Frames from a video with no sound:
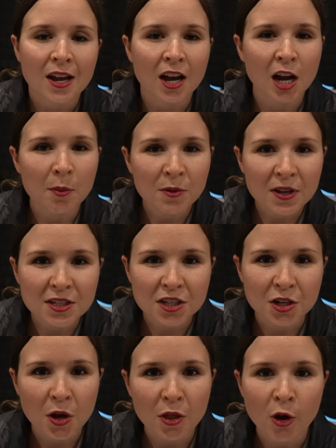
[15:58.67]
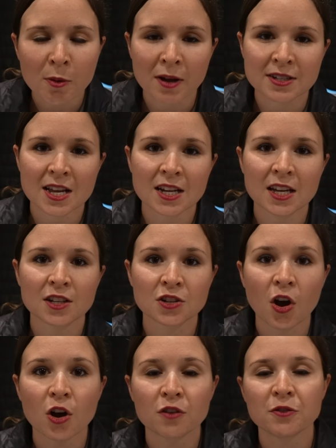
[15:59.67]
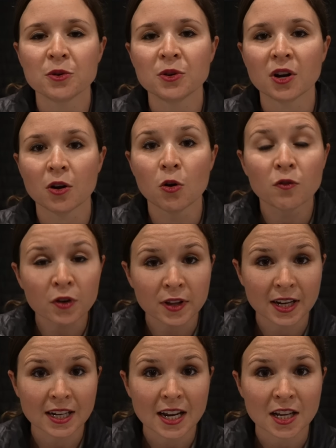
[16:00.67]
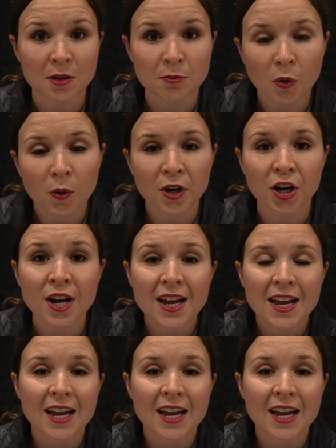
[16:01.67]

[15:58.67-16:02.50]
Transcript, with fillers: A couple things to know though about taking dog food over the Canadian border: